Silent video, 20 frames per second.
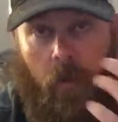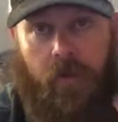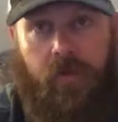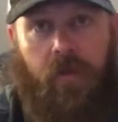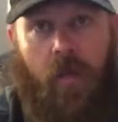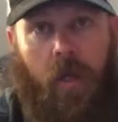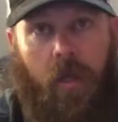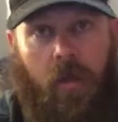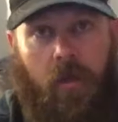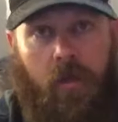that's
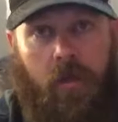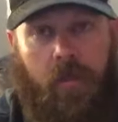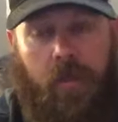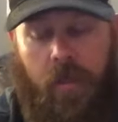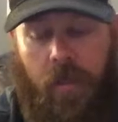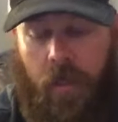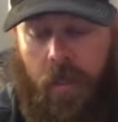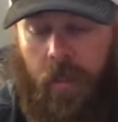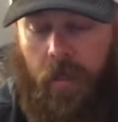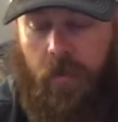not a good
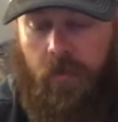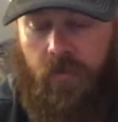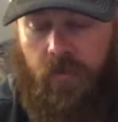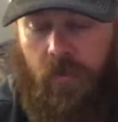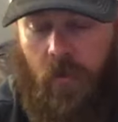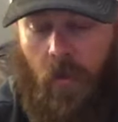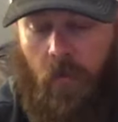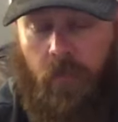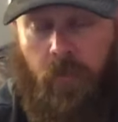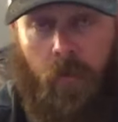thing.
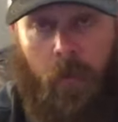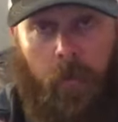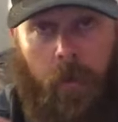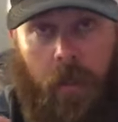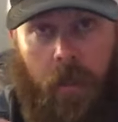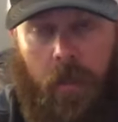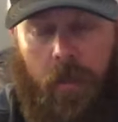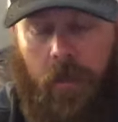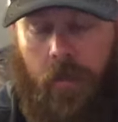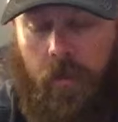So for
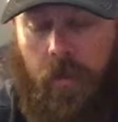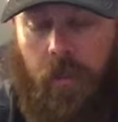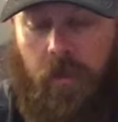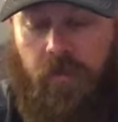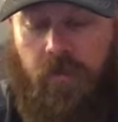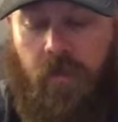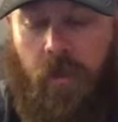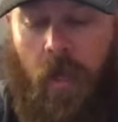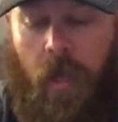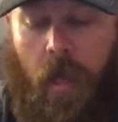me, at
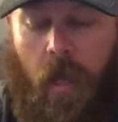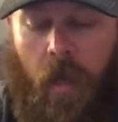least.